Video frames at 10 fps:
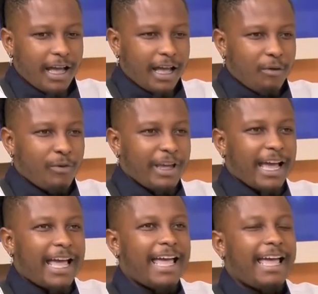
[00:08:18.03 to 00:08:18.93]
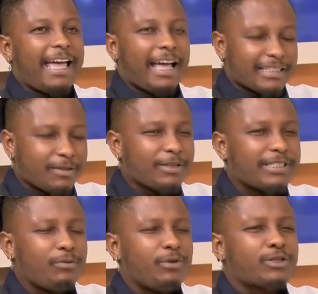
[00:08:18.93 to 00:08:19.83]
we
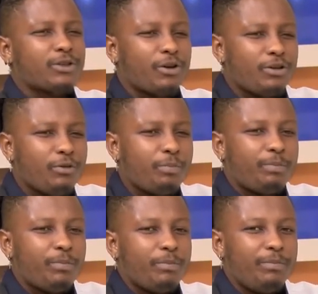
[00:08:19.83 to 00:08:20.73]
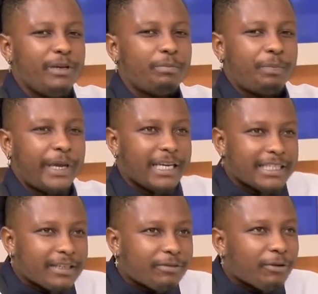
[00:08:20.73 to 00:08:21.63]
saw you being
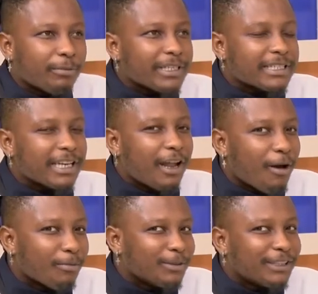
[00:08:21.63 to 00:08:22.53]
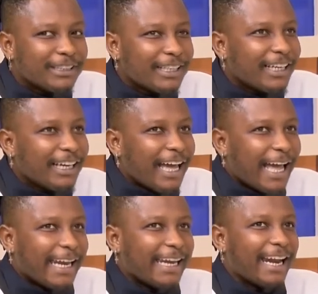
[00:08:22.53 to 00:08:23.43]
picked from the slums,
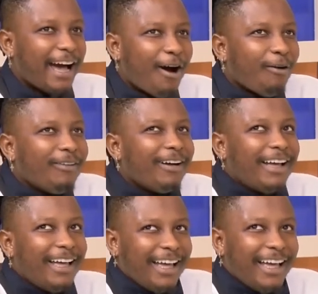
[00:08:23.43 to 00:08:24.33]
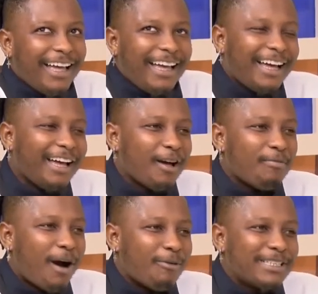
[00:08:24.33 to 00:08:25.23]
and now,
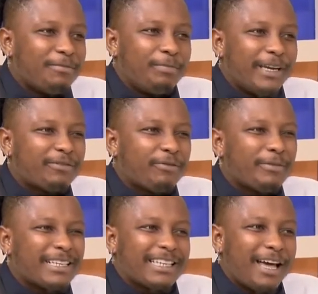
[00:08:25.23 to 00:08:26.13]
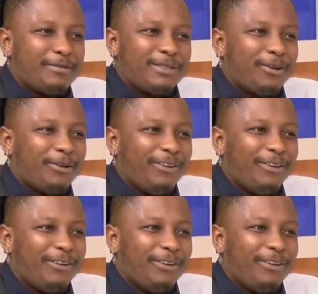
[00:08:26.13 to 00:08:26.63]
but I wasn't picked from the slums though.